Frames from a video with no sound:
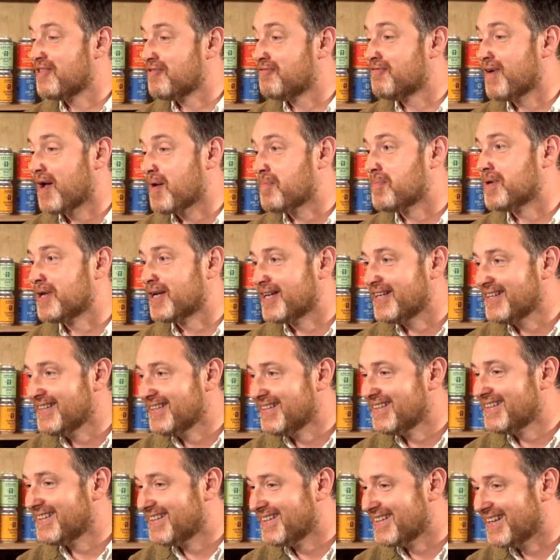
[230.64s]
family.
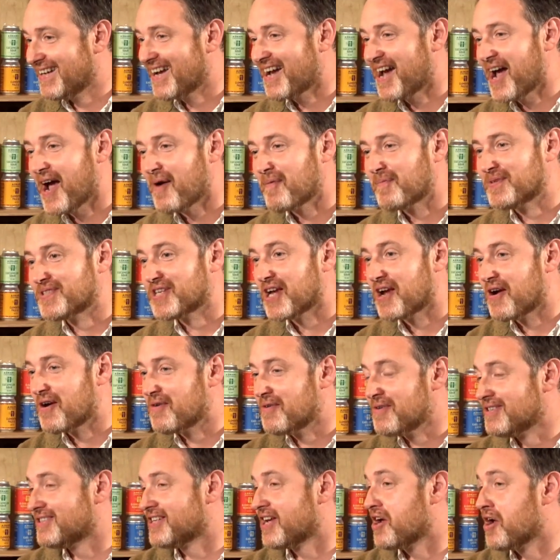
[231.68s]

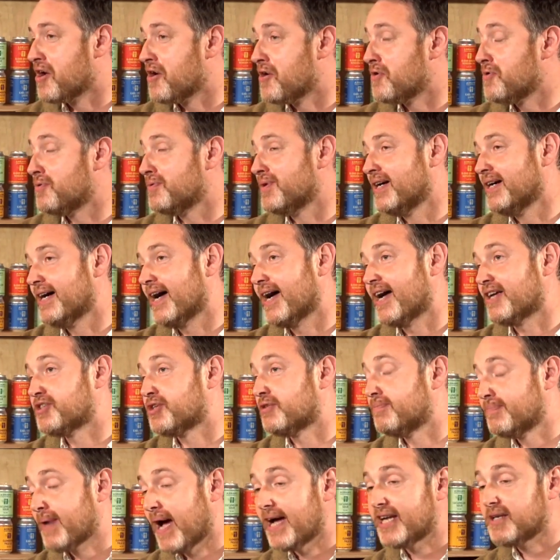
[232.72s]
So
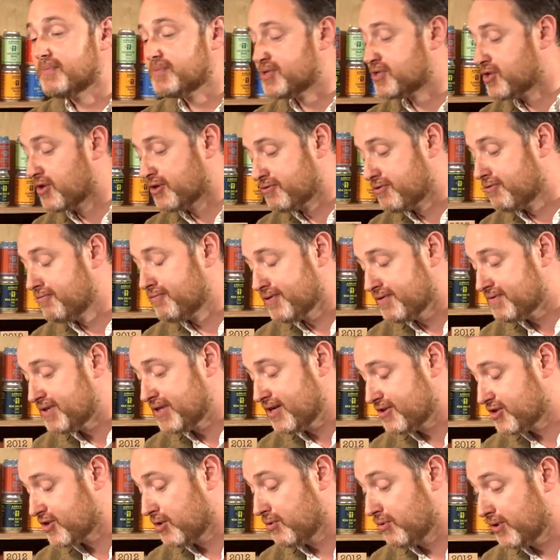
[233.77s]
Adnams is 150
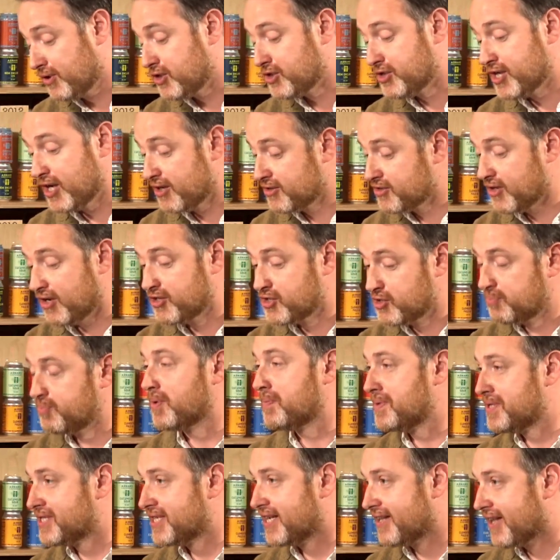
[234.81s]
years old this year, so I should
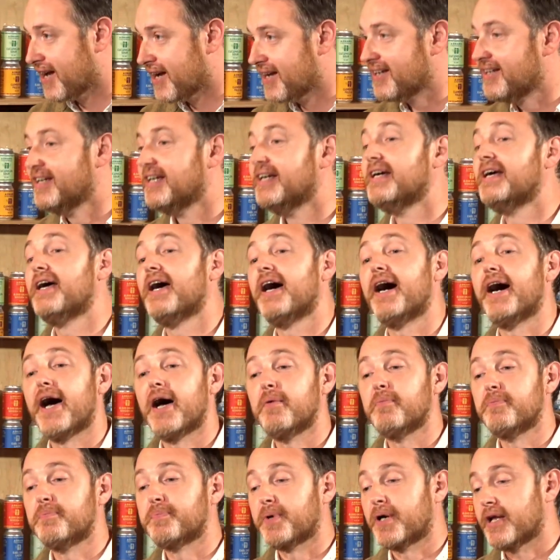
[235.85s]
probably say that.
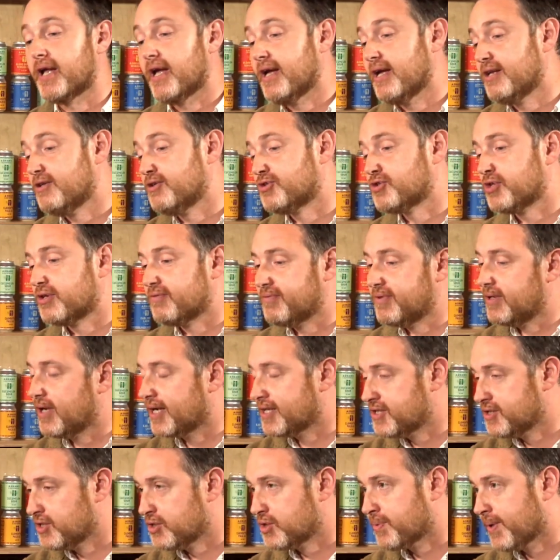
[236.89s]
But in sort of
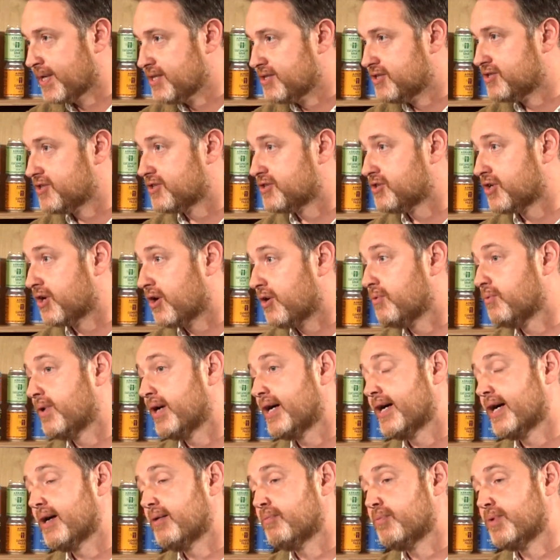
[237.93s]
1920s or
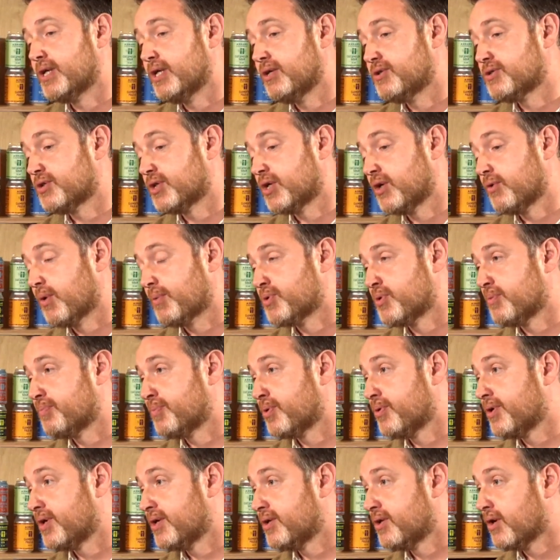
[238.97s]
so, we used to go up to a
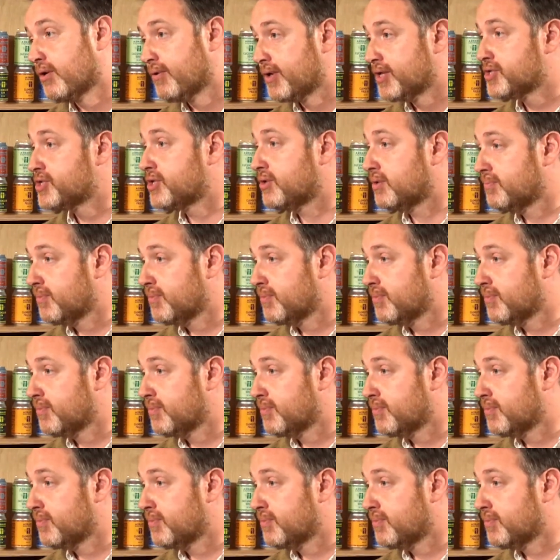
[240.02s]
brewery in Norwich called